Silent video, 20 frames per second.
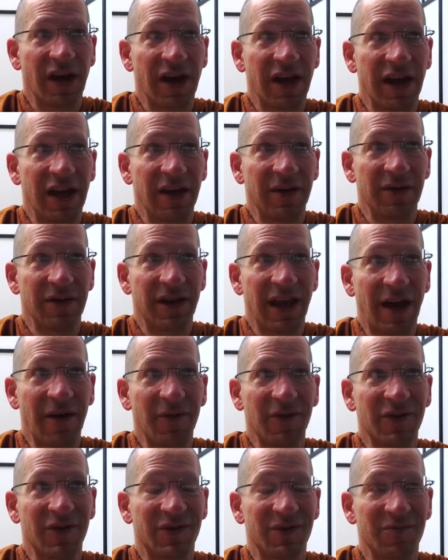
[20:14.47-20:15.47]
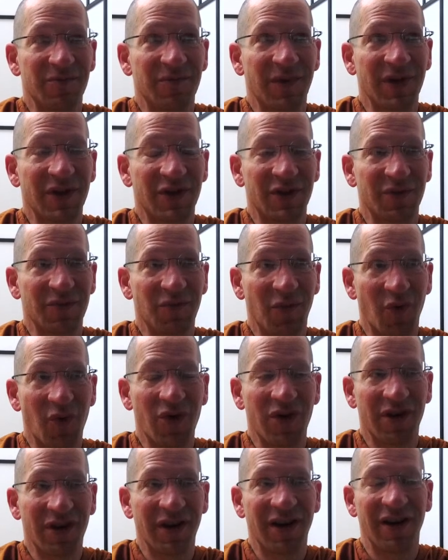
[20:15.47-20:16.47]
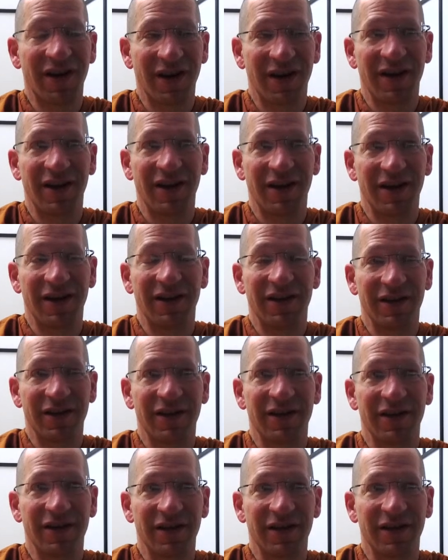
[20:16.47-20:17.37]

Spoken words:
That was much more a